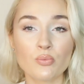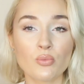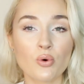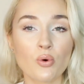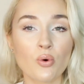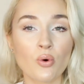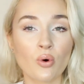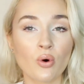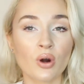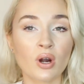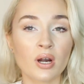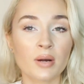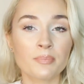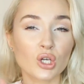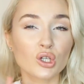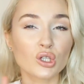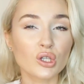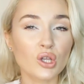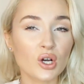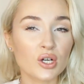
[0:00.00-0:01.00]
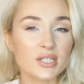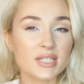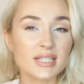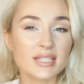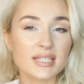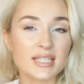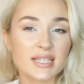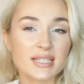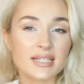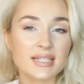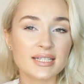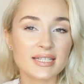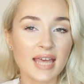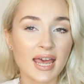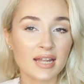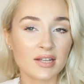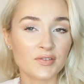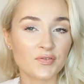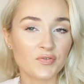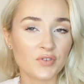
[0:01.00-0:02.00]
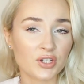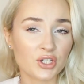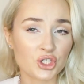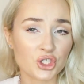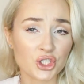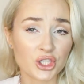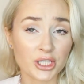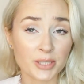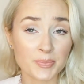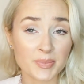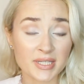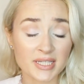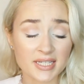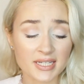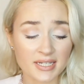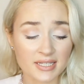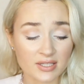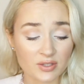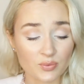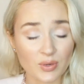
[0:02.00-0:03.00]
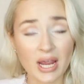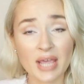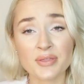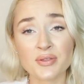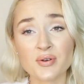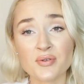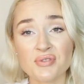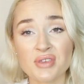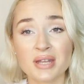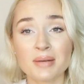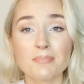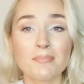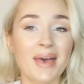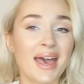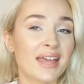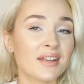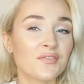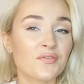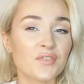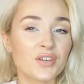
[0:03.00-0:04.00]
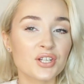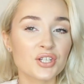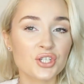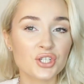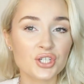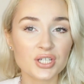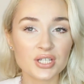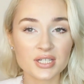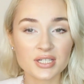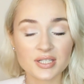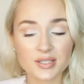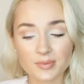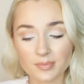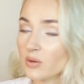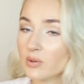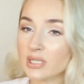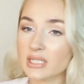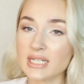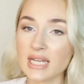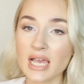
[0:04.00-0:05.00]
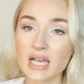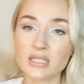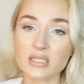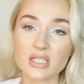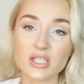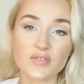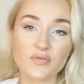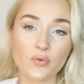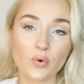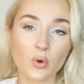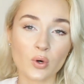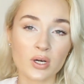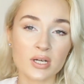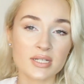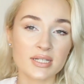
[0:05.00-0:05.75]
more glossy satin finish lipsticks rather than matte finishes. It retails for